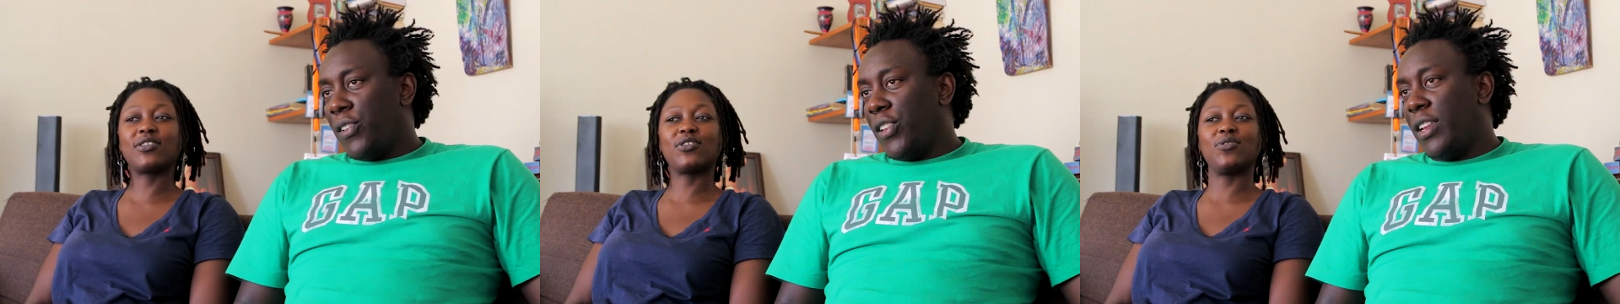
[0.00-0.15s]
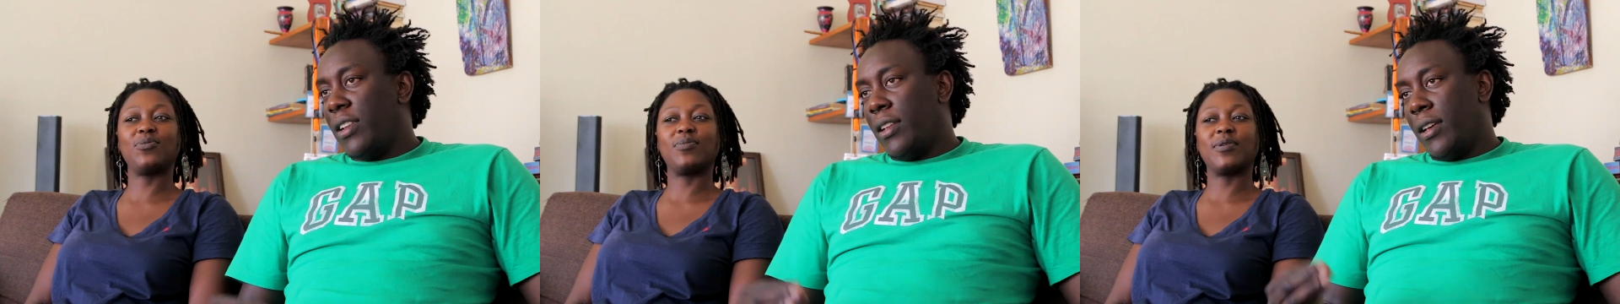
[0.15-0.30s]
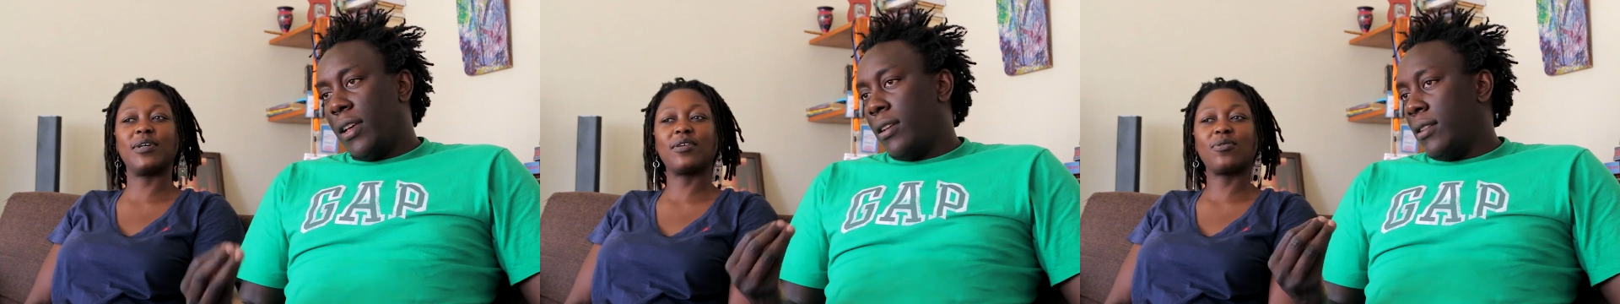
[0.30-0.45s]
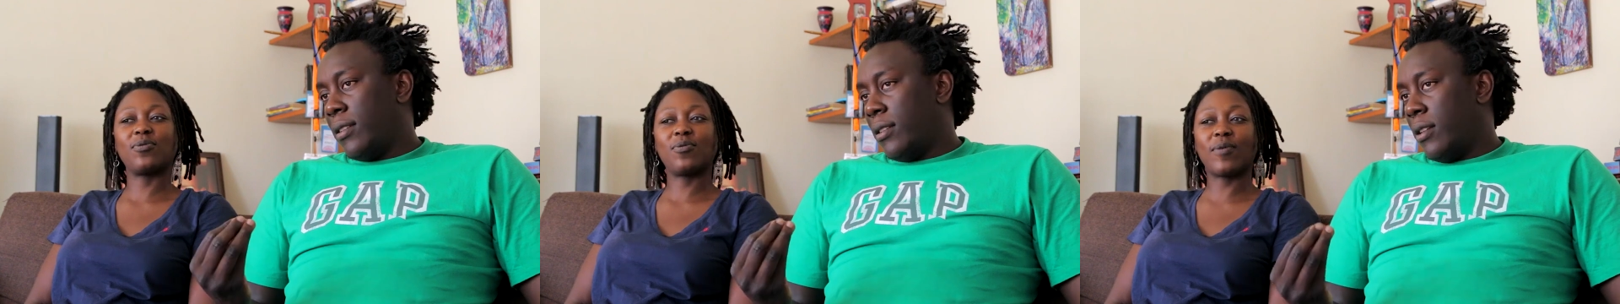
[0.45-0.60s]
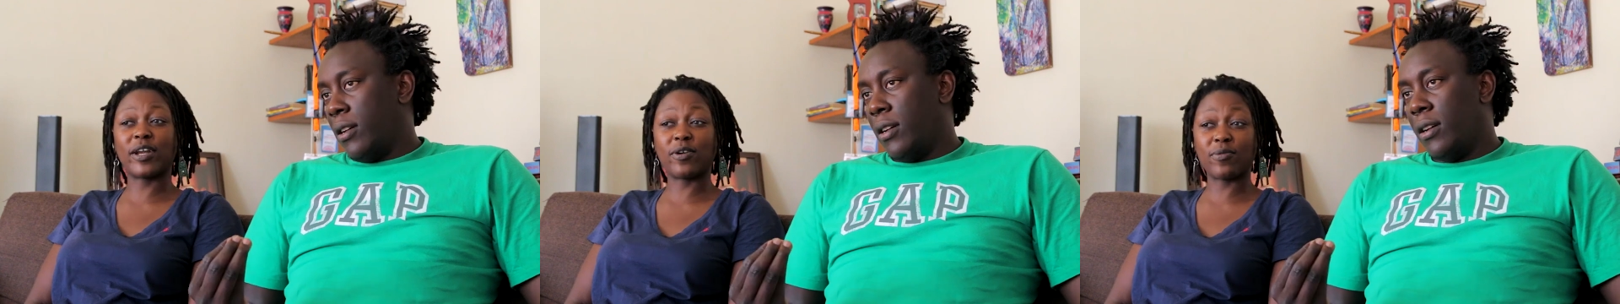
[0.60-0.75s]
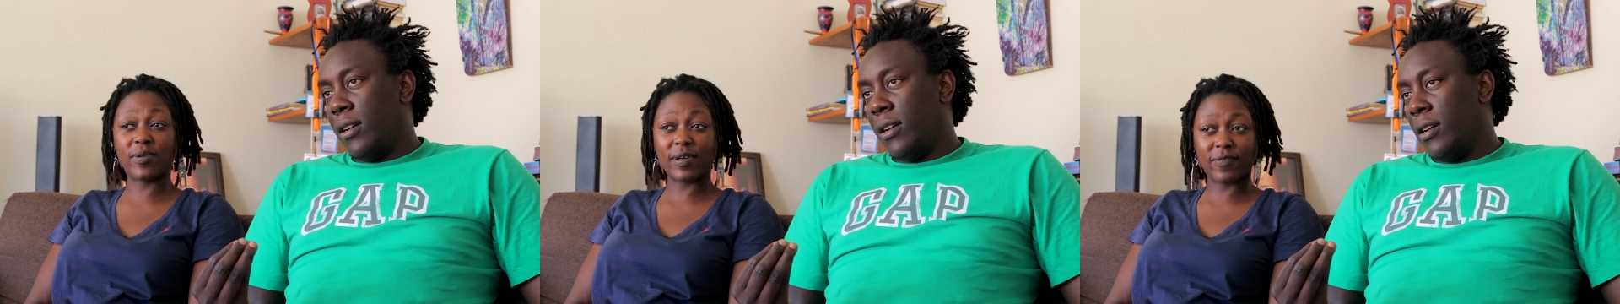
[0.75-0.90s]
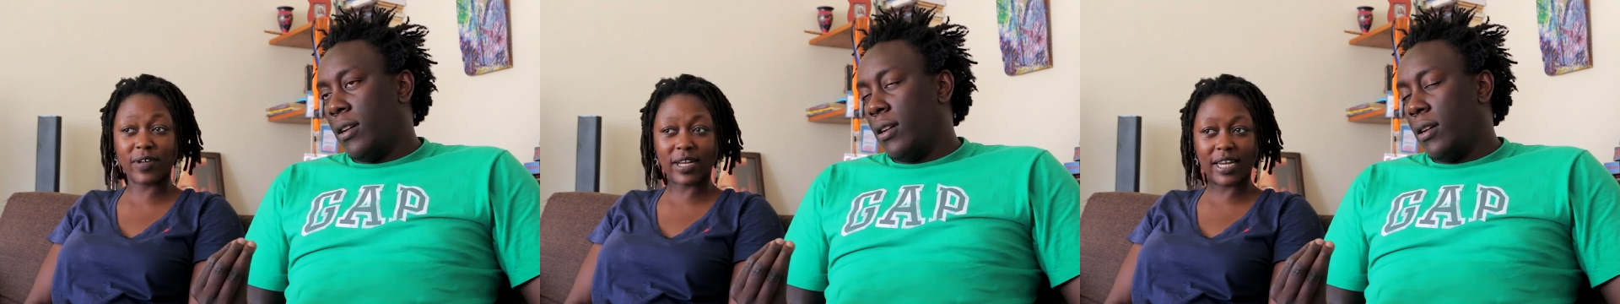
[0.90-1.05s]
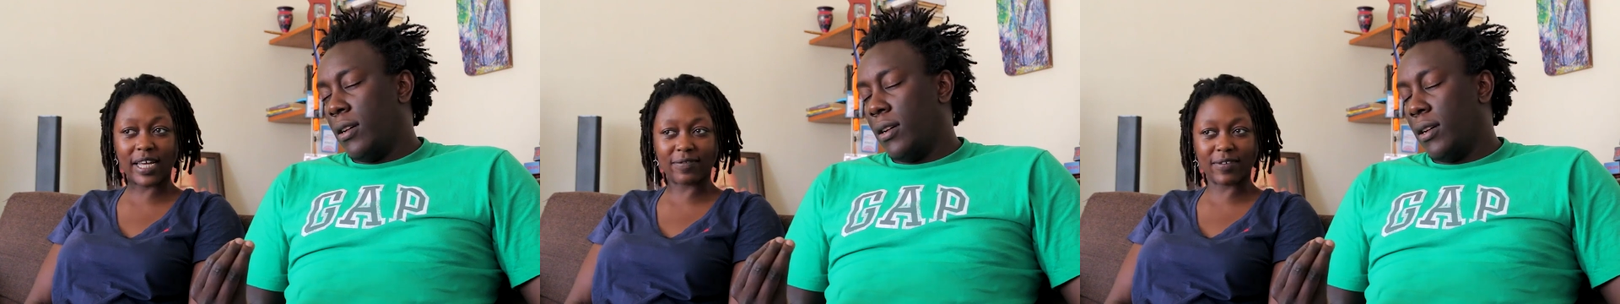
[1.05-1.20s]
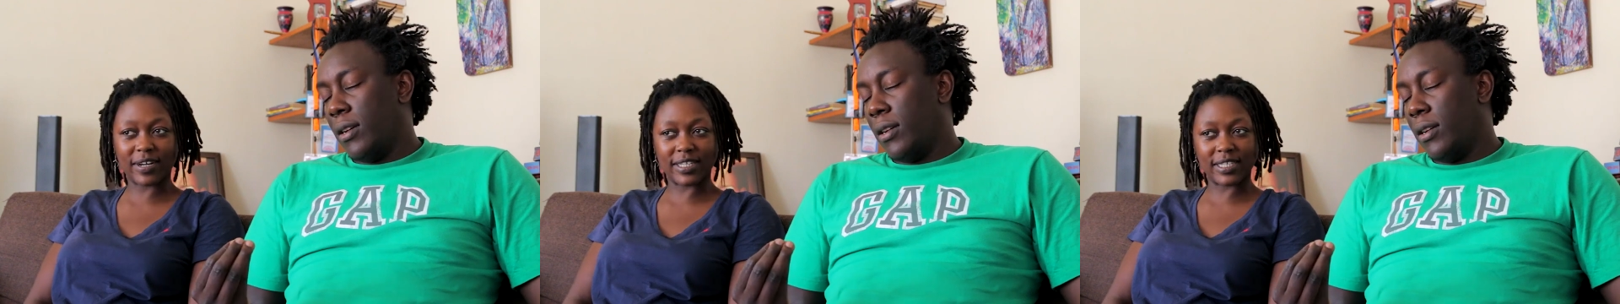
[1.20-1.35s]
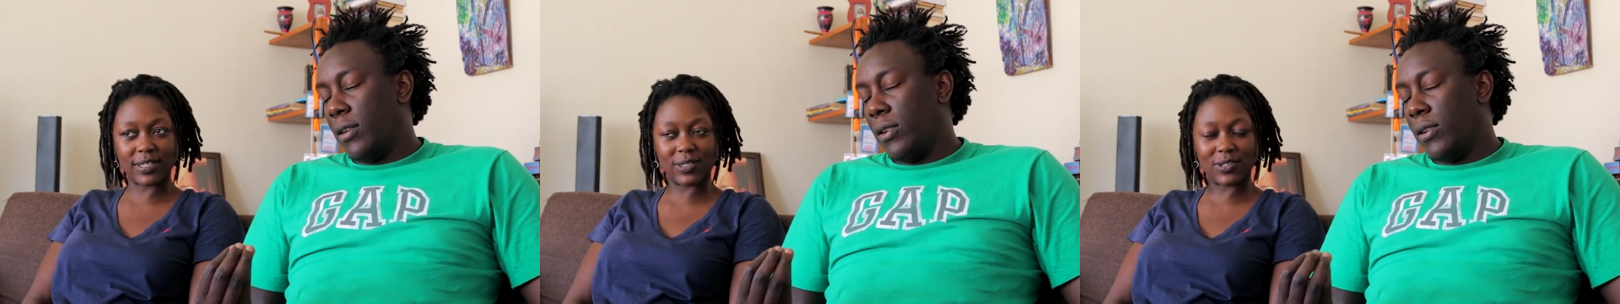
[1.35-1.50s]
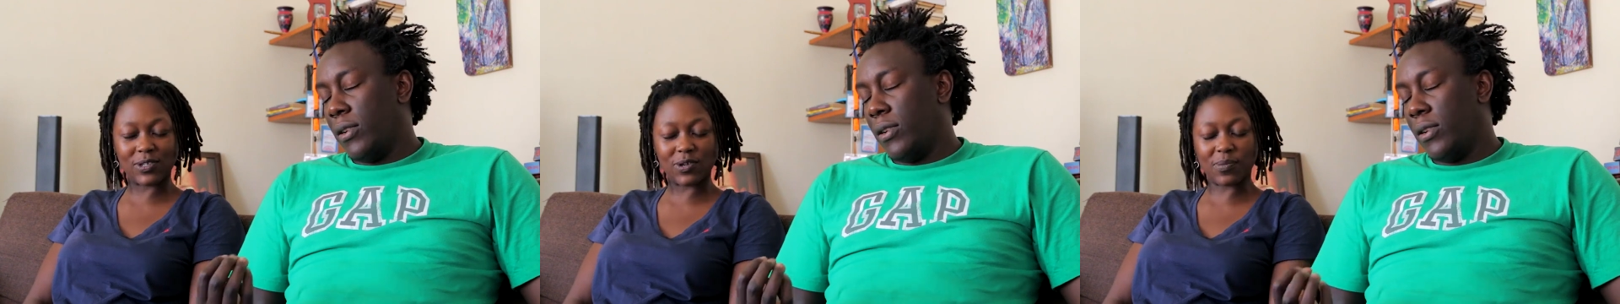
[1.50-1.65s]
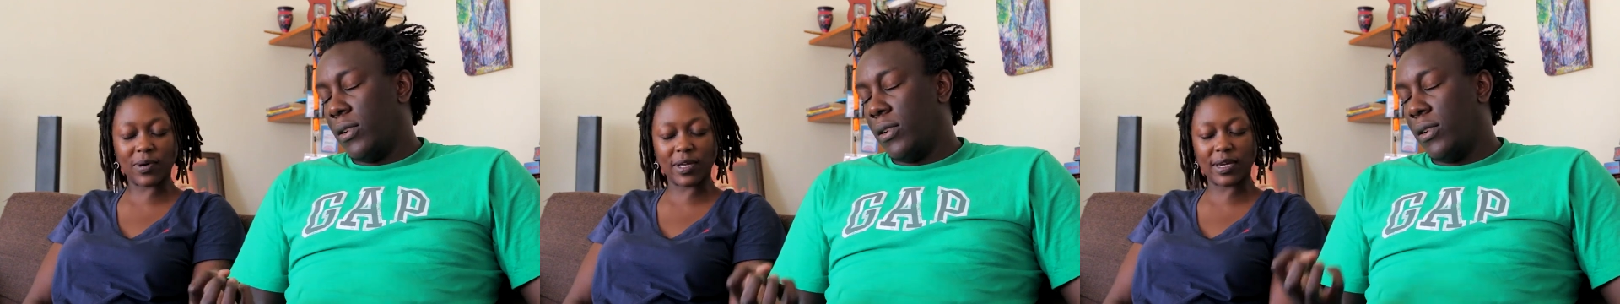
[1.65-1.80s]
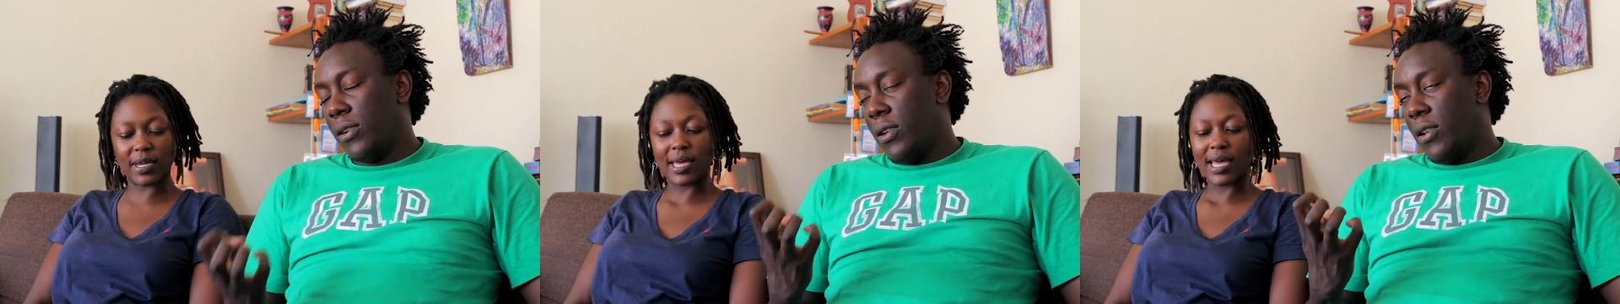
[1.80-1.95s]
Speaker 1: is stupid. Why do we feel like France is
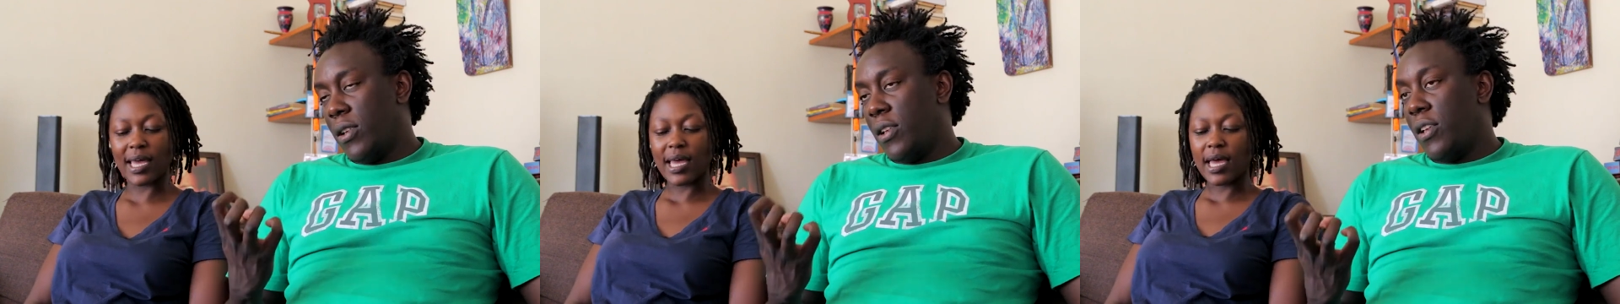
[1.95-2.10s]
stupid?